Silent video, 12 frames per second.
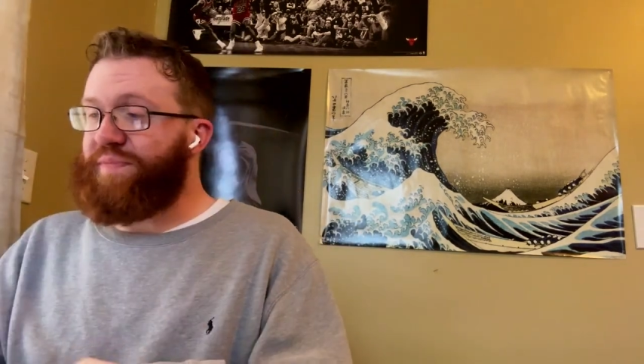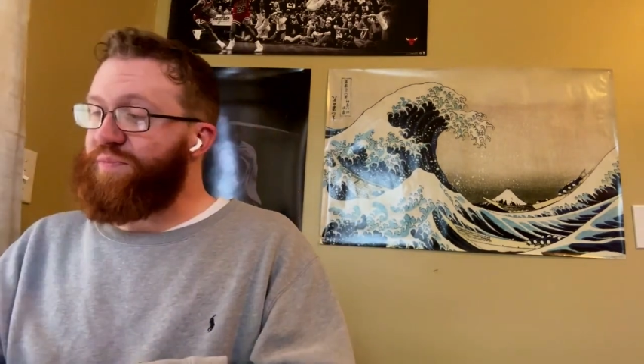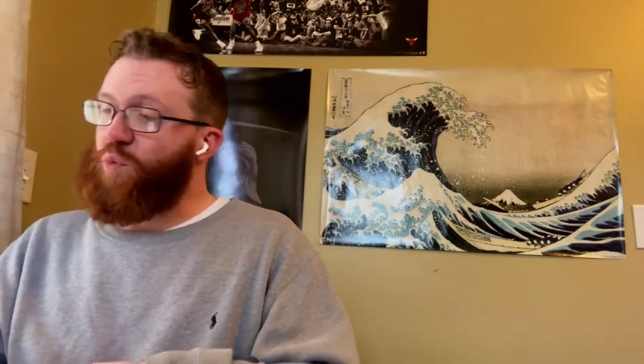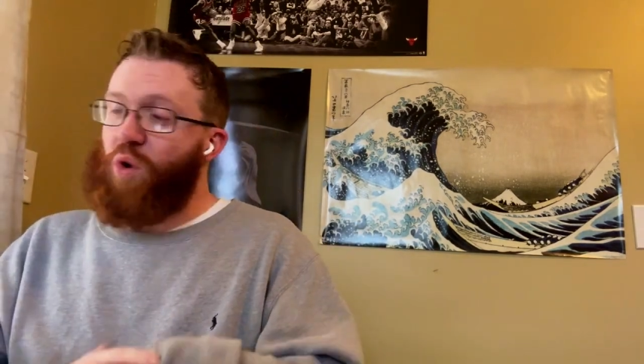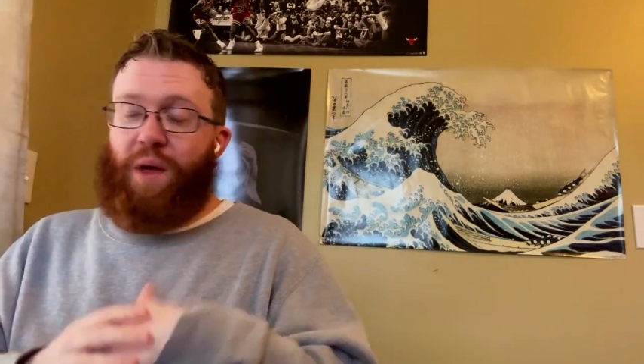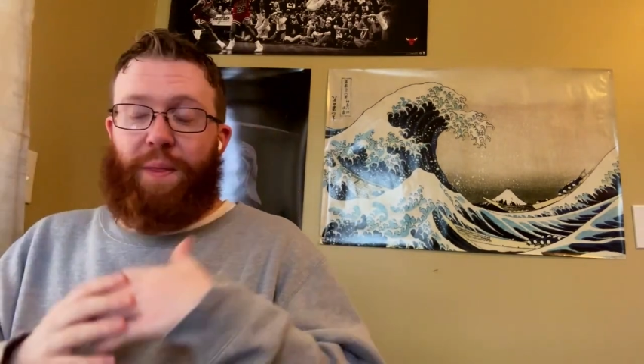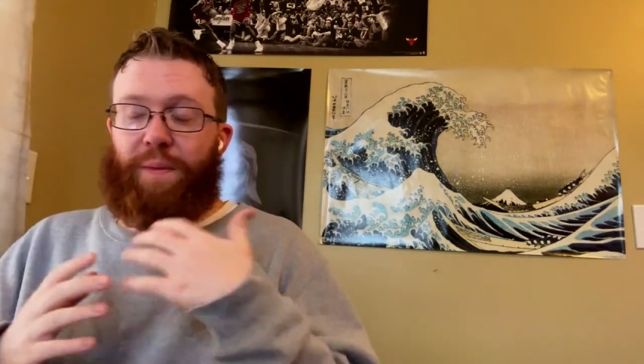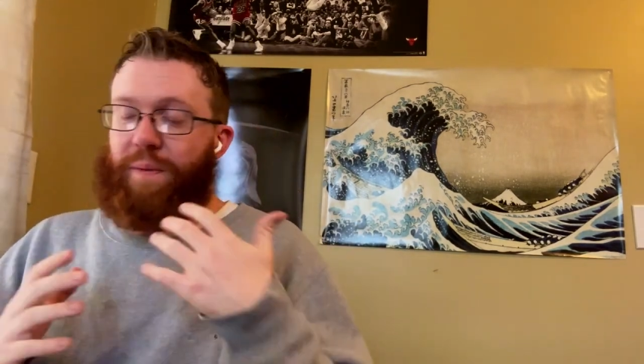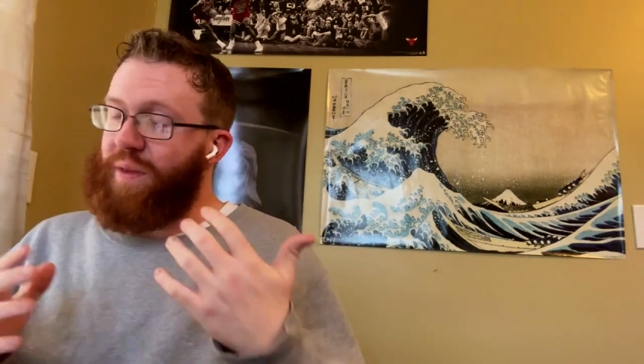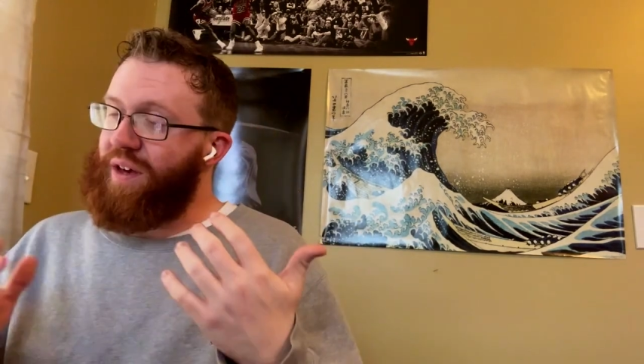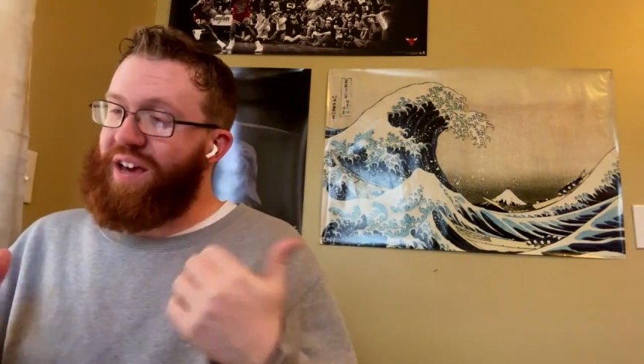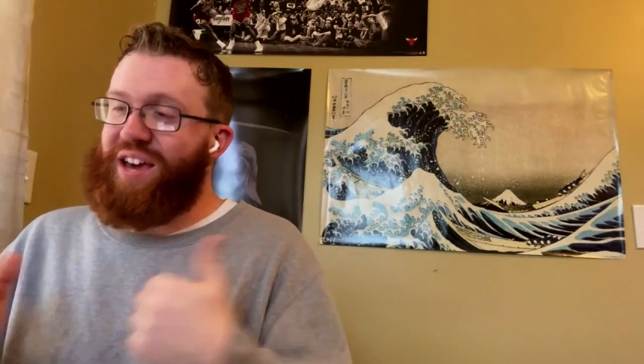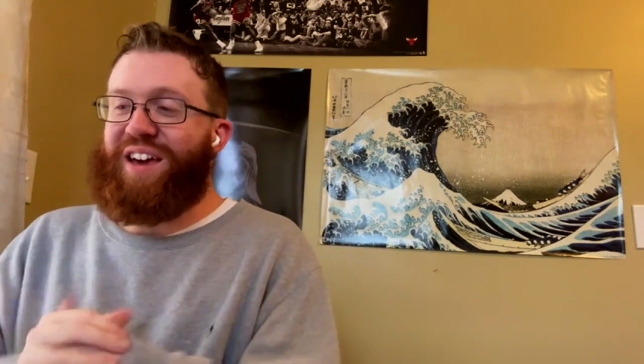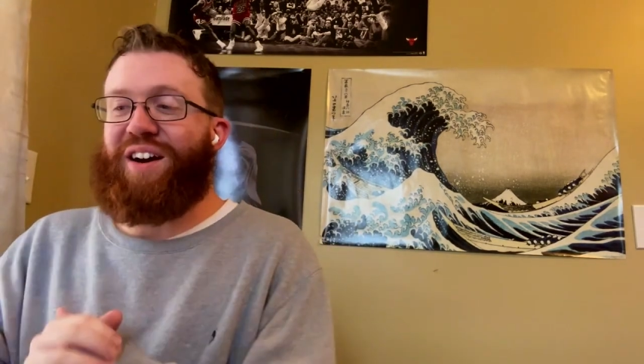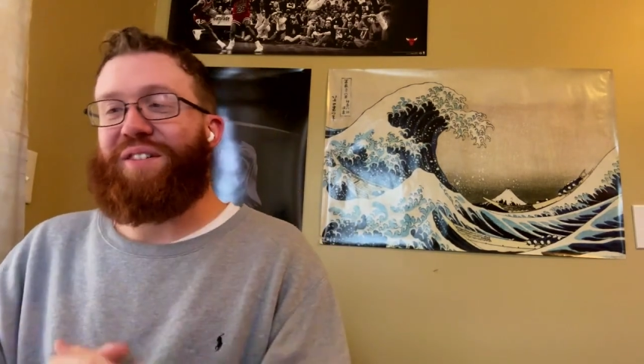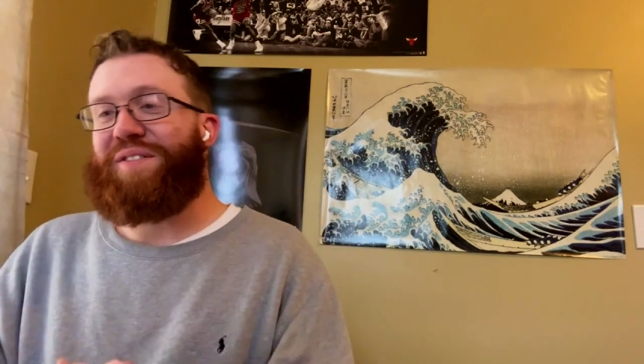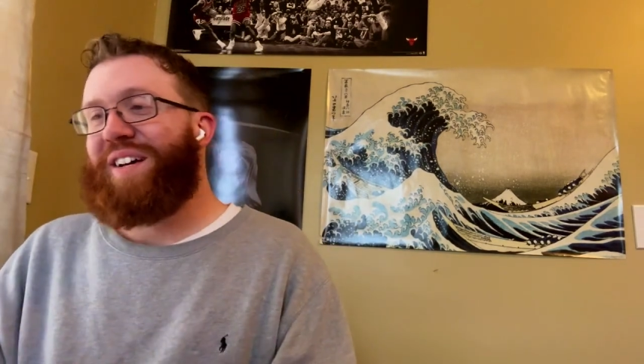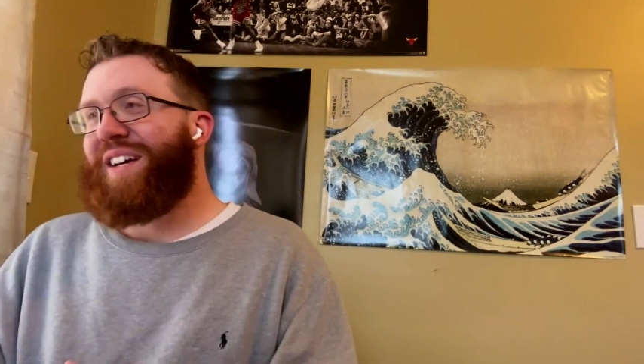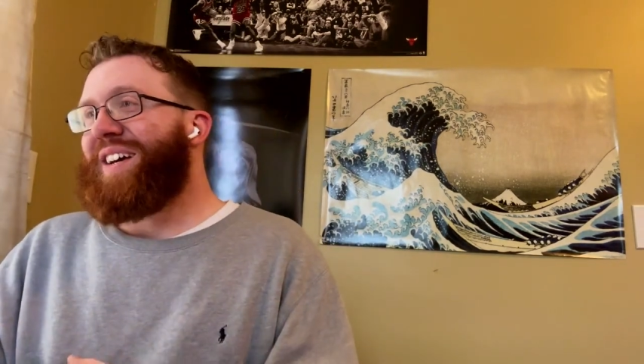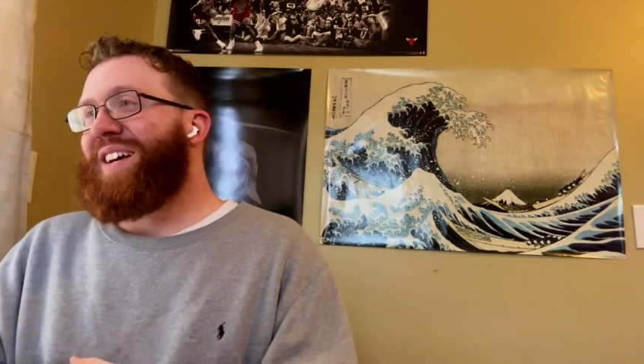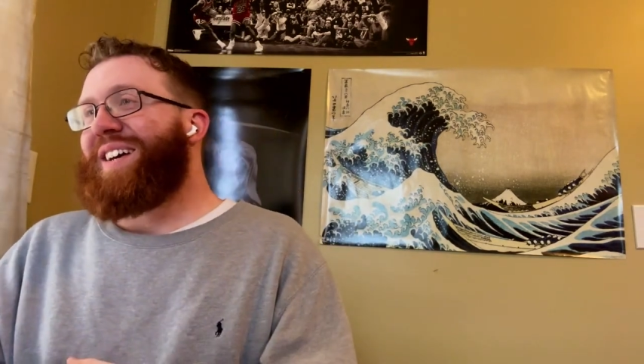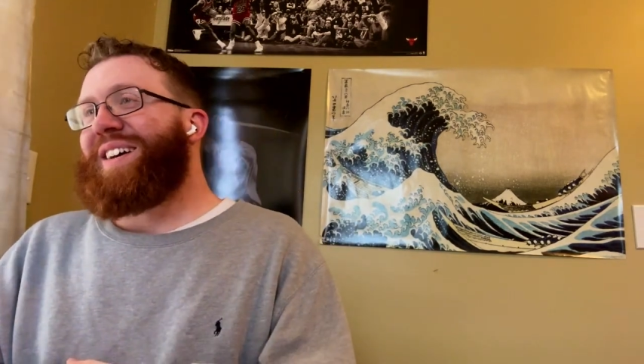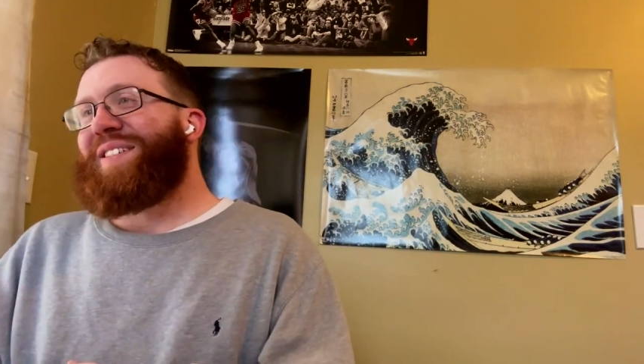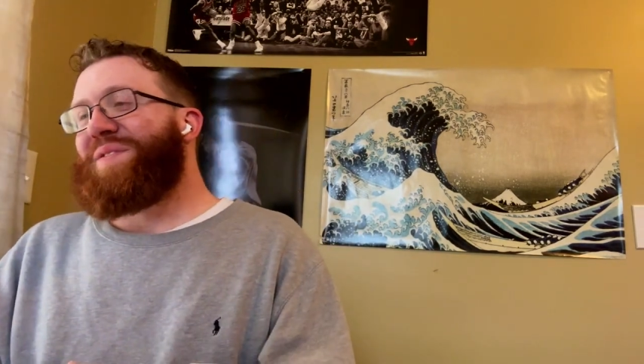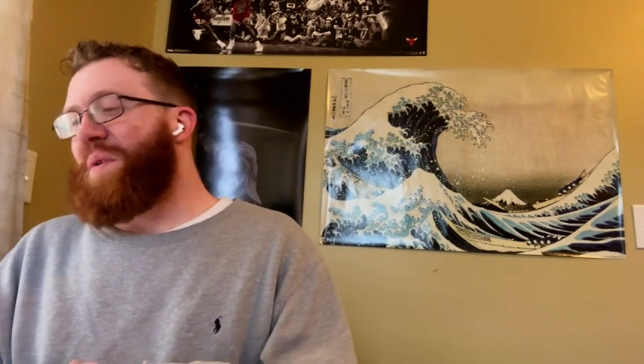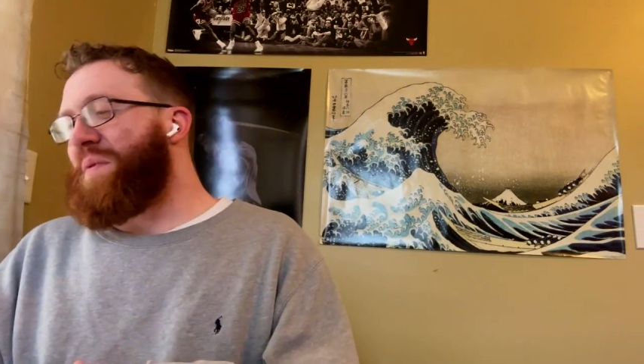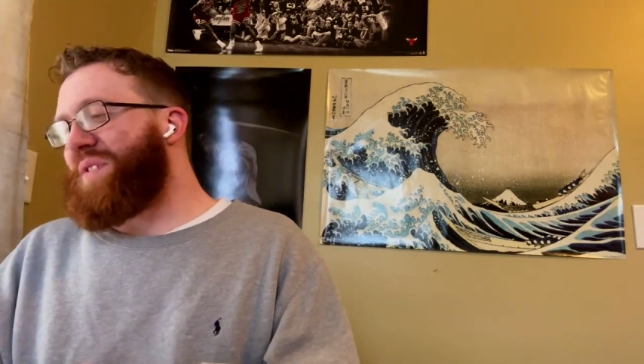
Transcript: we're on, what